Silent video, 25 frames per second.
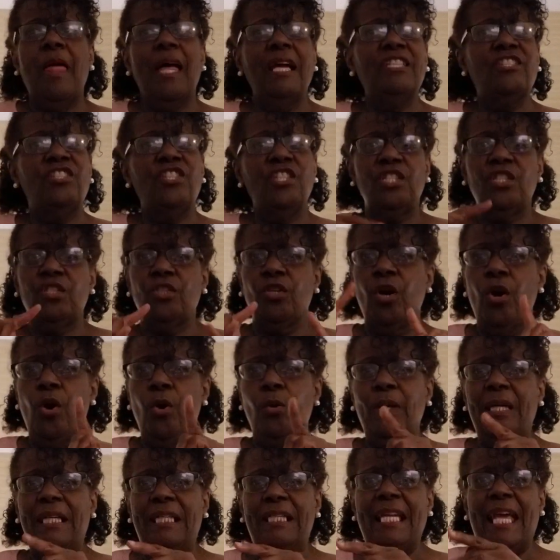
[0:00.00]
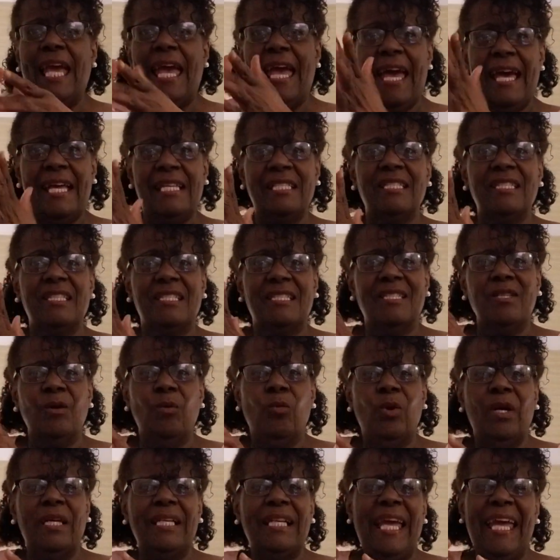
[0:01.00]
just go and ask
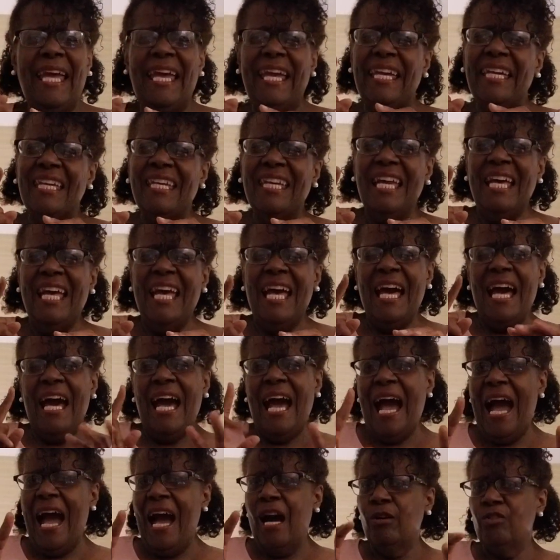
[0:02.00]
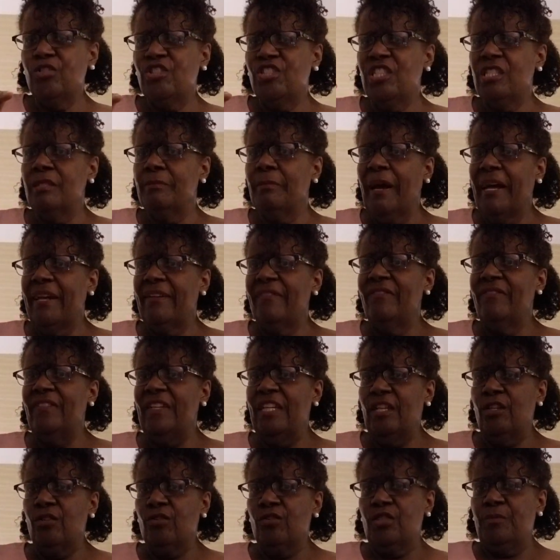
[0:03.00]
someone, hey, how should my
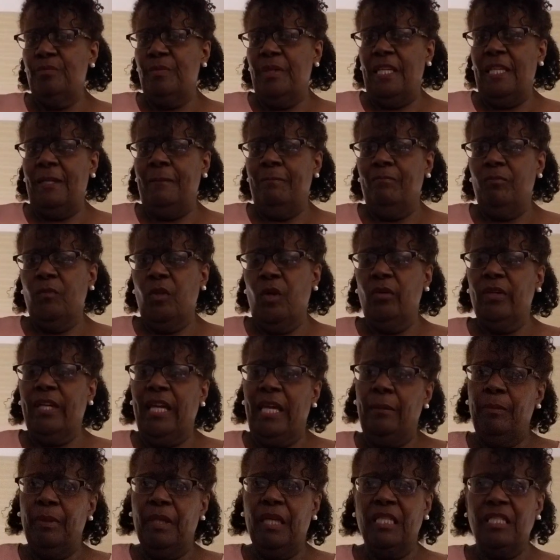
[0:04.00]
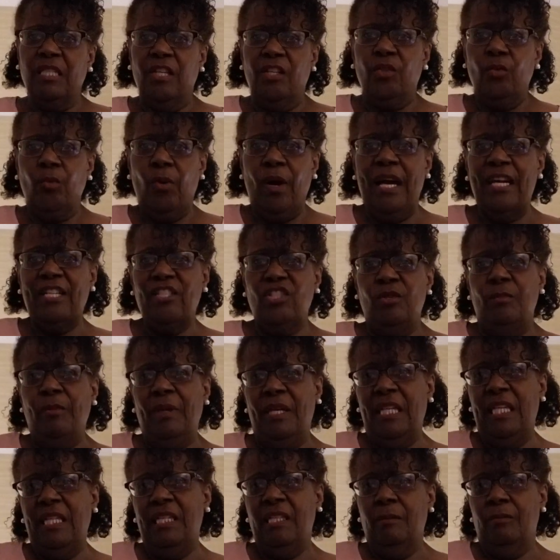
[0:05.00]
fingers be, okay? Because otherwise you
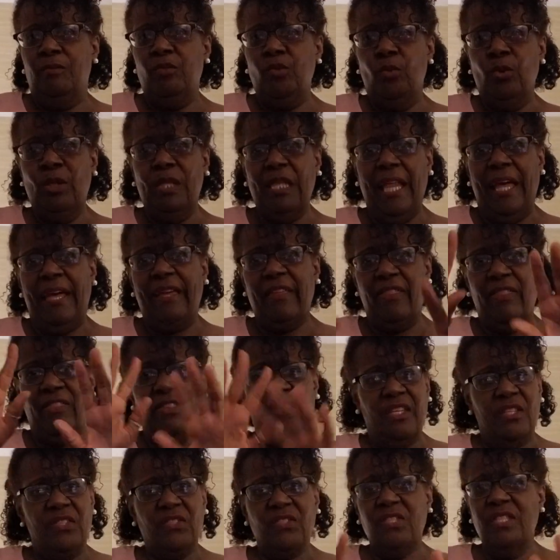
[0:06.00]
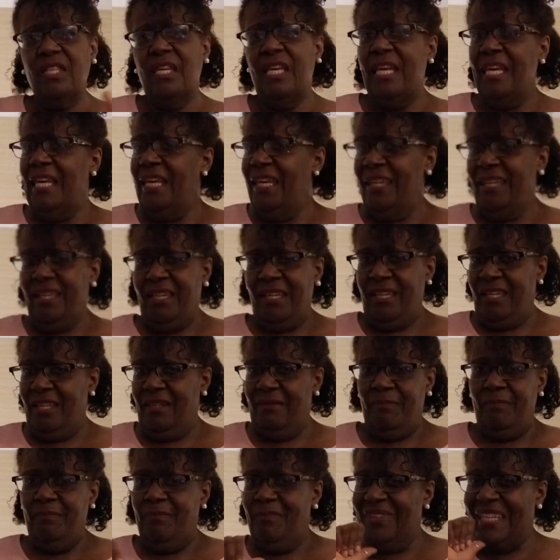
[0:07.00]
may end up doing like this,
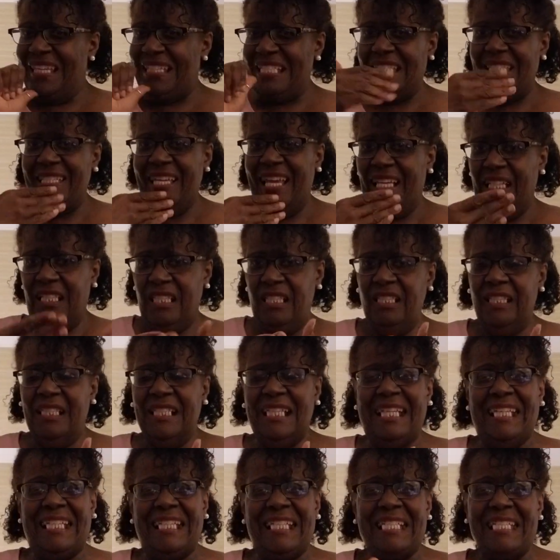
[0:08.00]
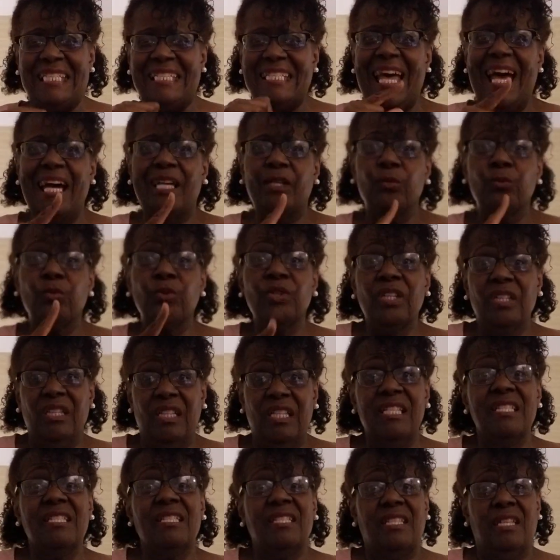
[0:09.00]
and that's not good, and it's not
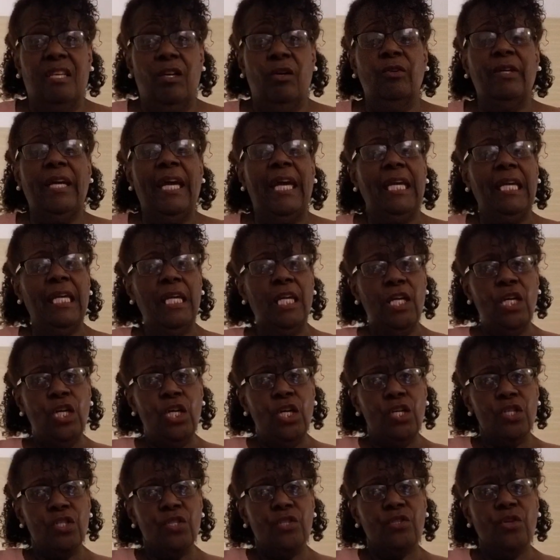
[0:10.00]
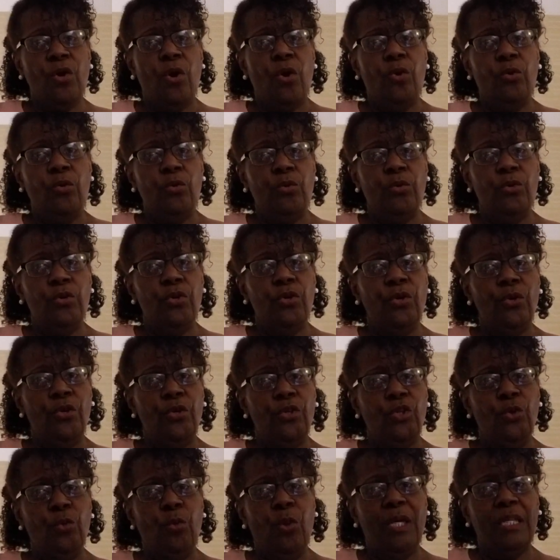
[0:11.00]
realistic, okay? So
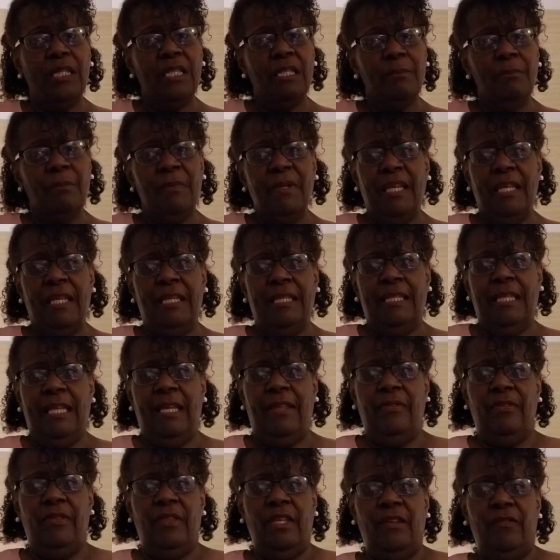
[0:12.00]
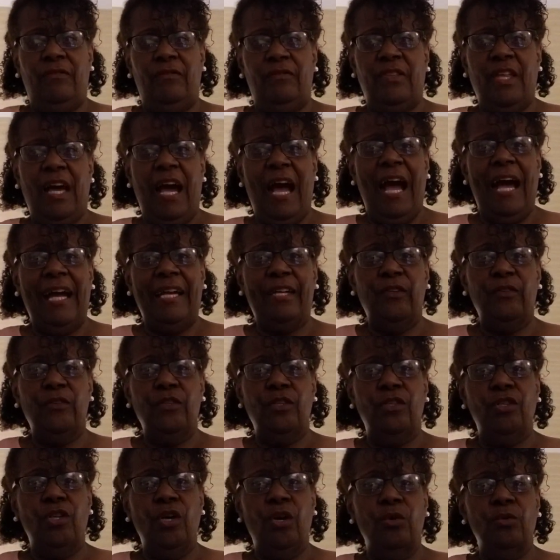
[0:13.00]
you want to, and if the higher
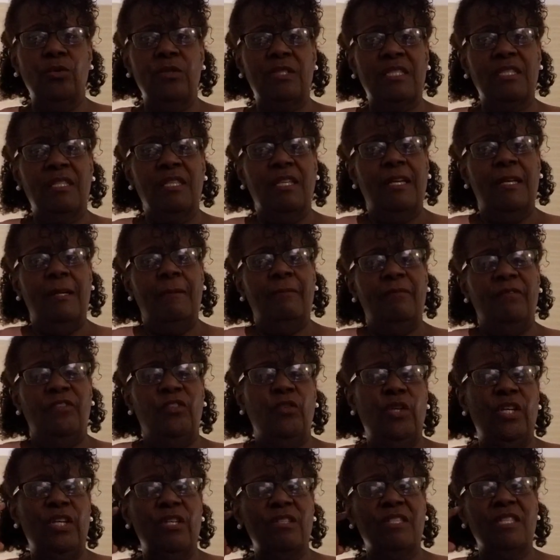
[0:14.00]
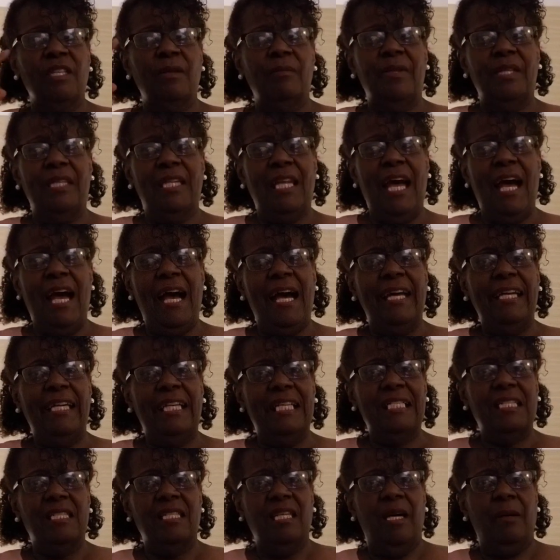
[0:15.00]
the notes, you hear something high,
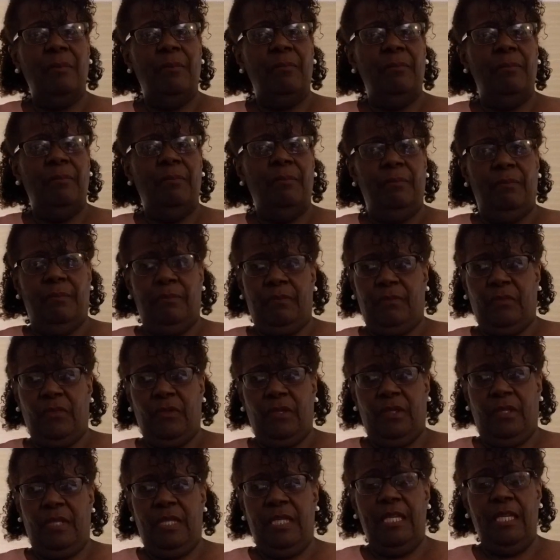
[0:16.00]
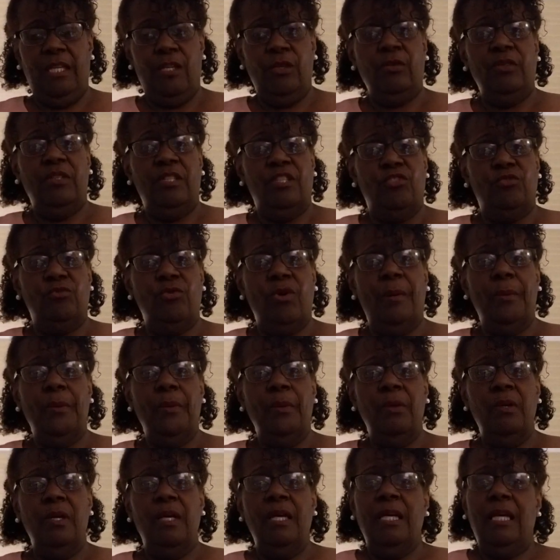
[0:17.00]
it's up here in the
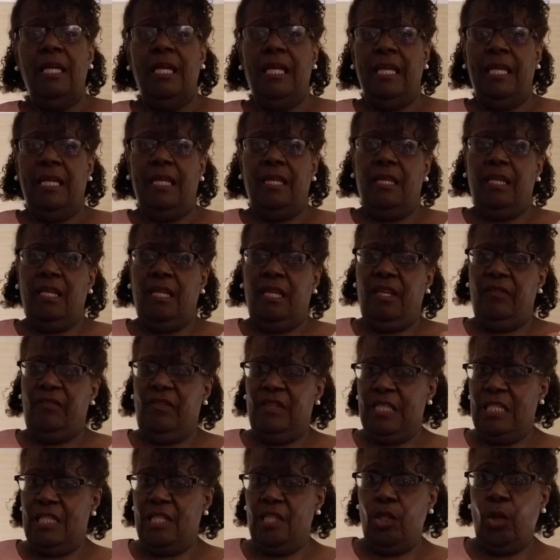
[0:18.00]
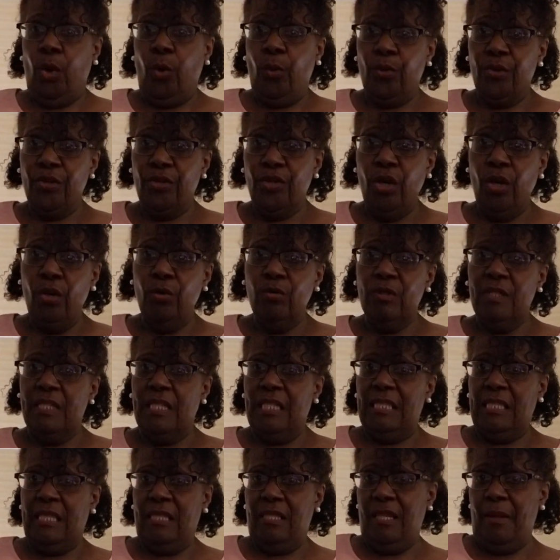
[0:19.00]
treble. If it's lower notes,
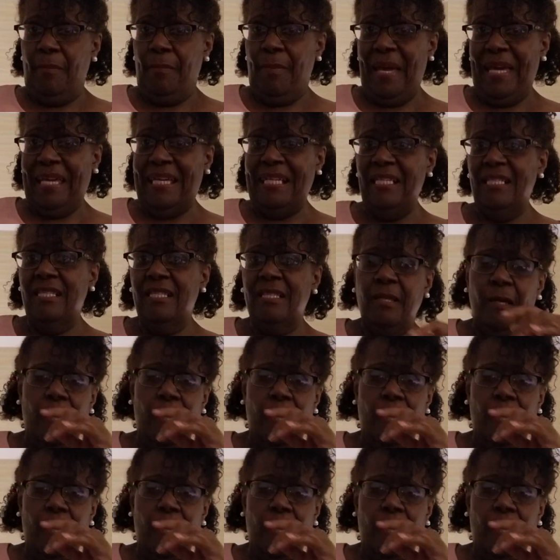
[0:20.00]
it's in the bass.